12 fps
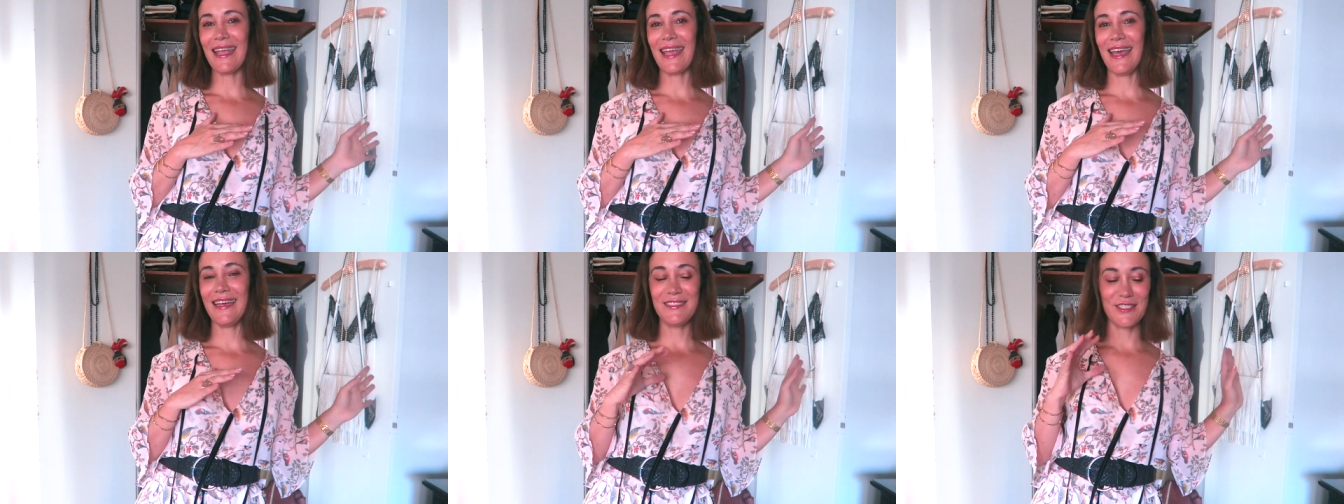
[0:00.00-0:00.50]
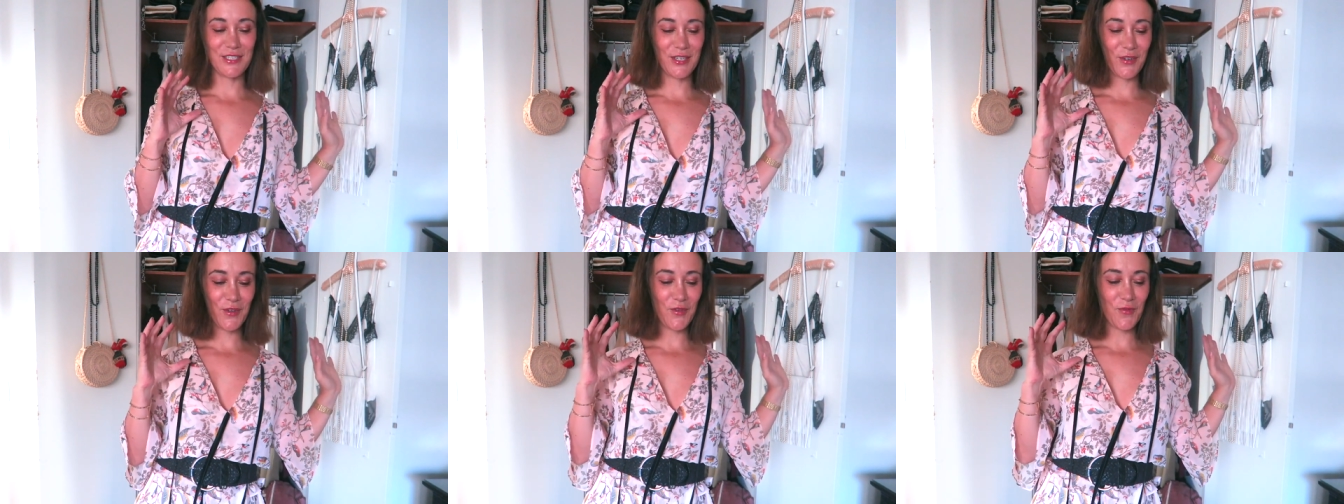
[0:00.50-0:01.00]
again
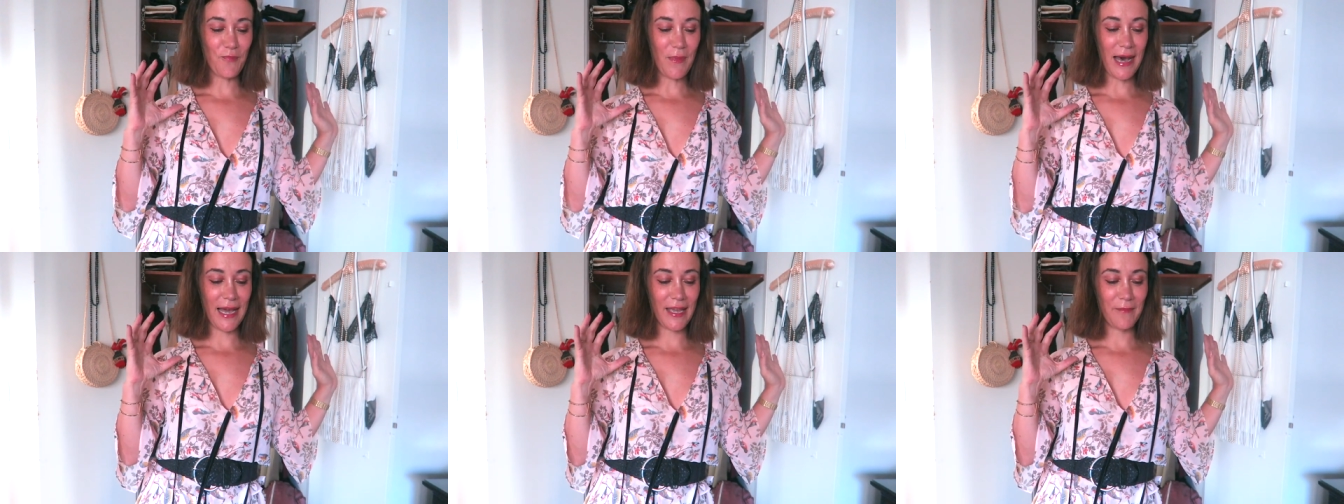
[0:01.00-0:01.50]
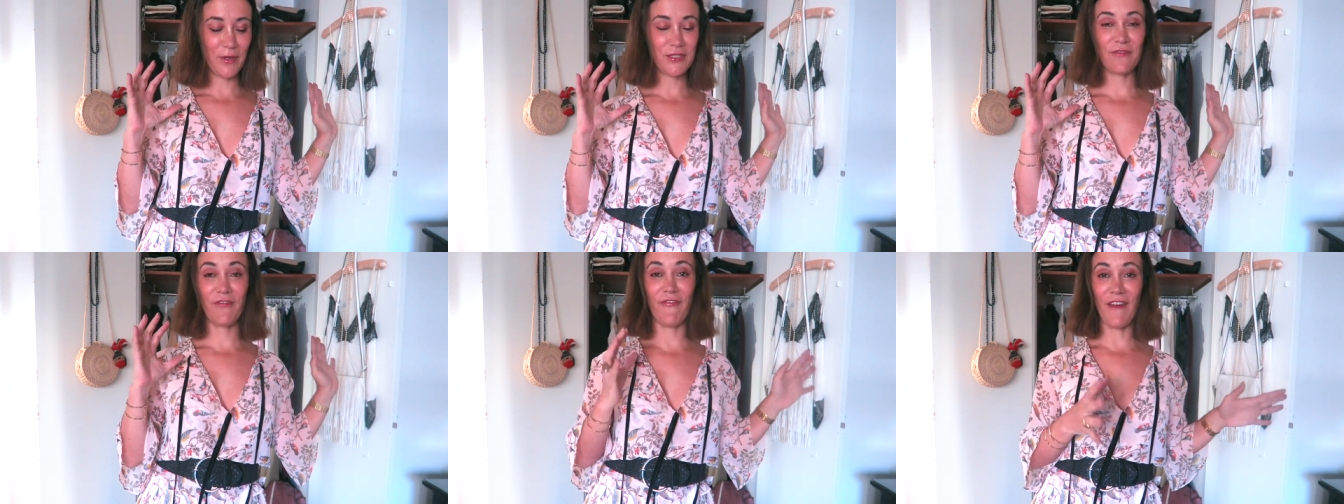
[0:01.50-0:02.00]
to my
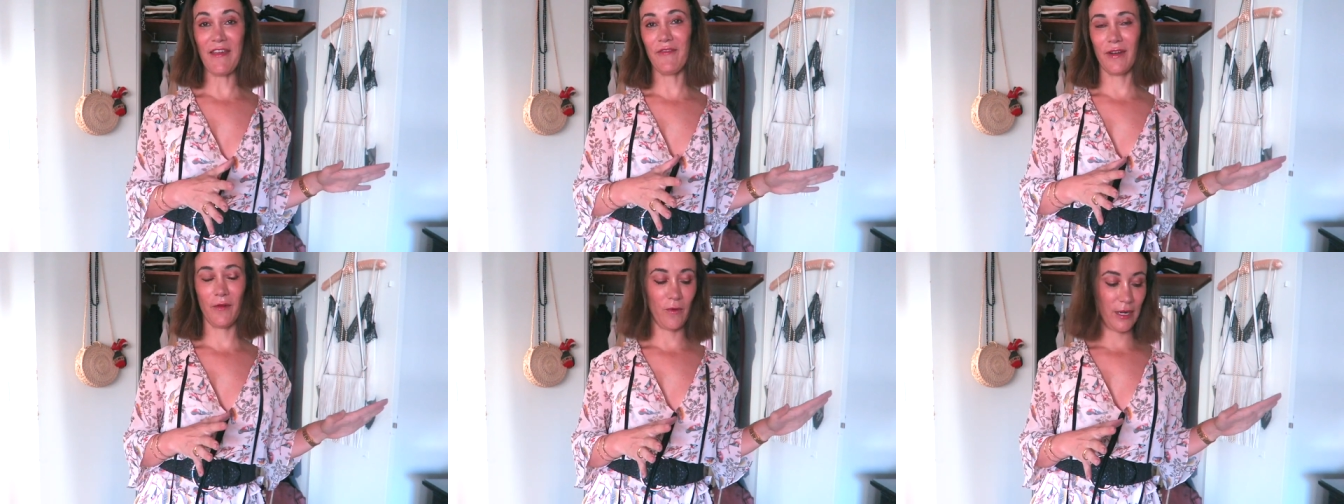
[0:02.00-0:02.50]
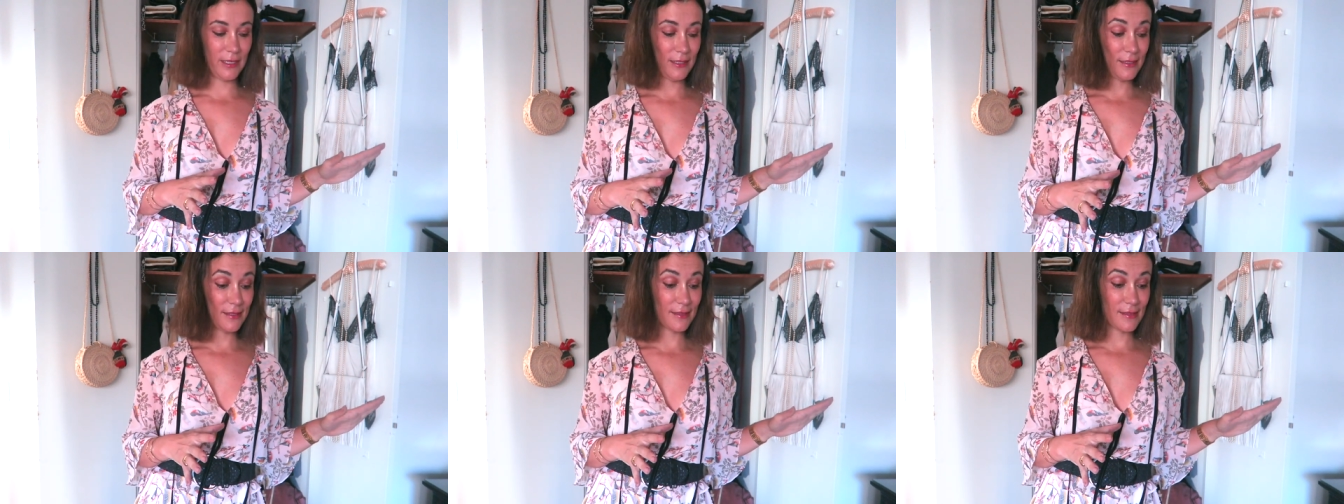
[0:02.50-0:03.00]
most favorite
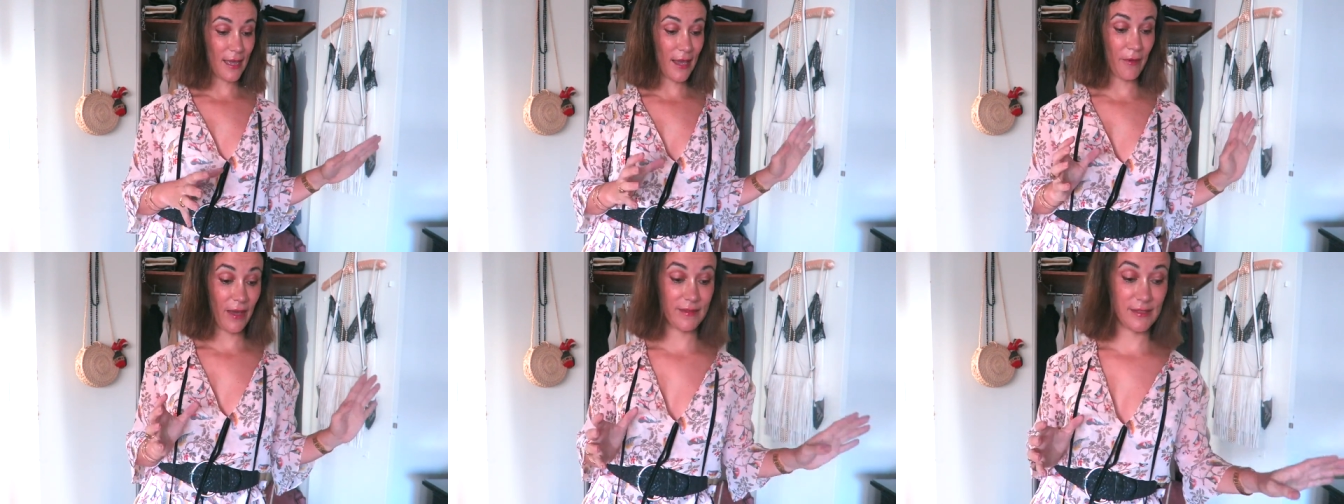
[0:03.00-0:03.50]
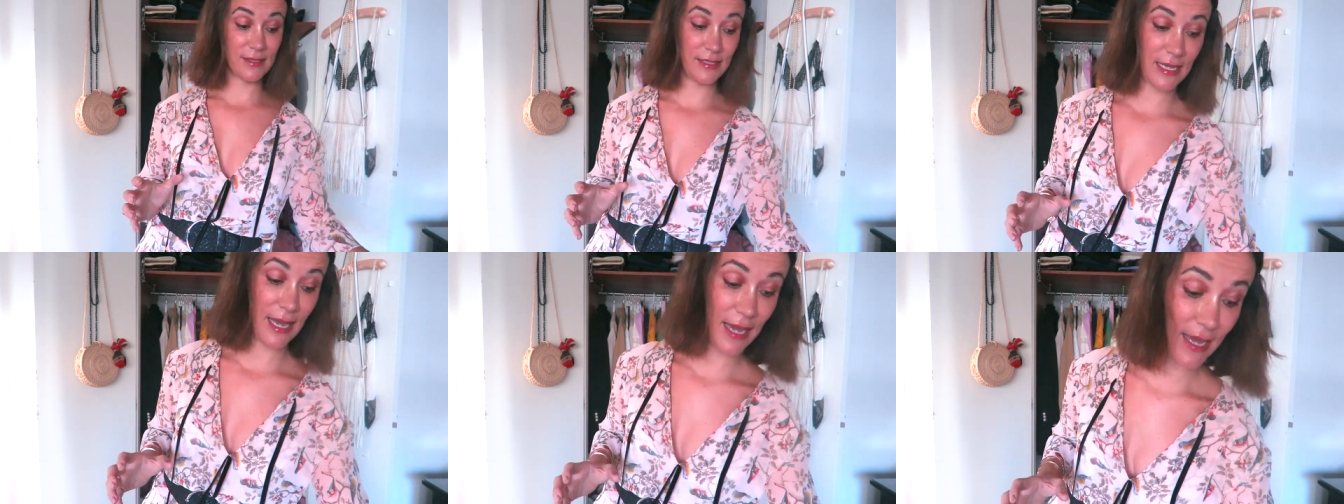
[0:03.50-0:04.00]
ones I would have to
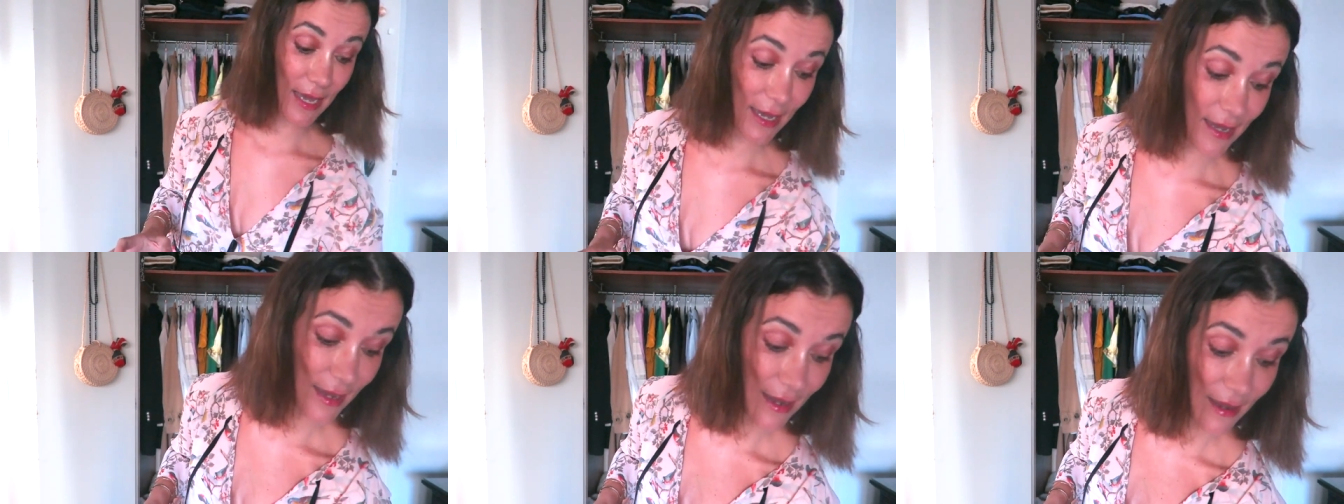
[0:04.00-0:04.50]
say